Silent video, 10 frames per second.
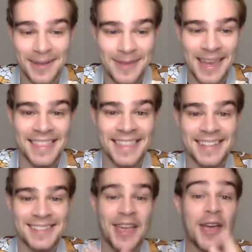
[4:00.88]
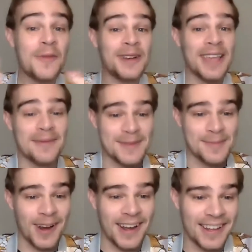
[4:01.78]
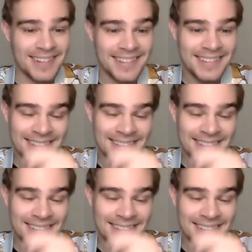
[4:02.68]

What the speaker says: please help me. And that's when Kate was brought on.